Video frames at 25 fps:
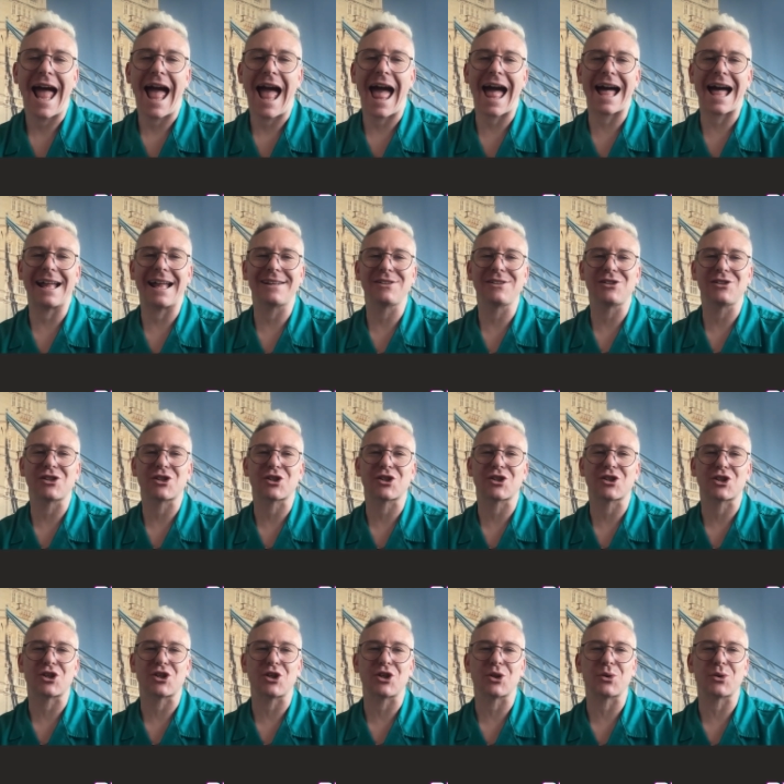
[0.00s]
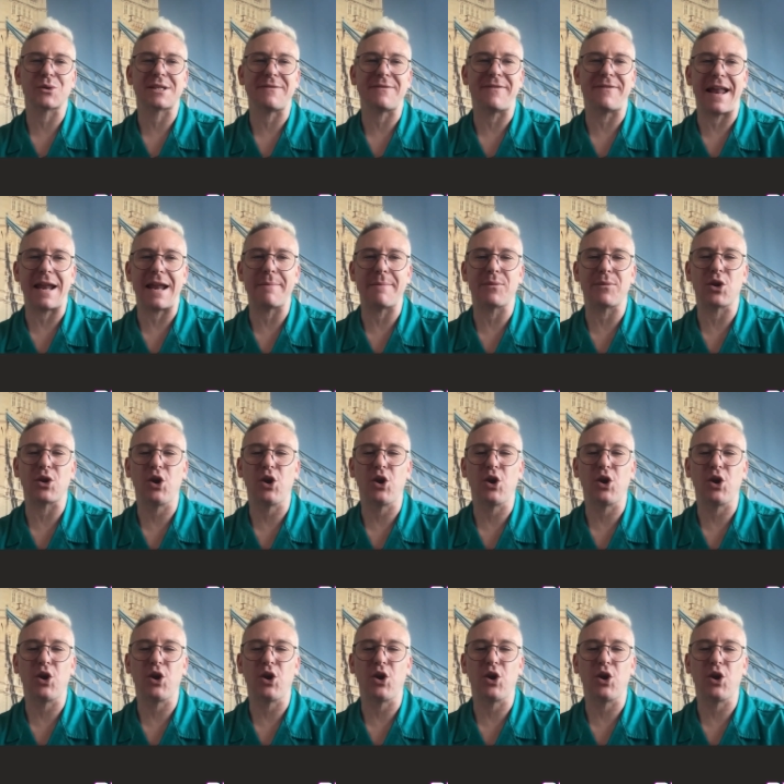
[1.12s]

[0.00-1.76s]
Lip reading: and to develop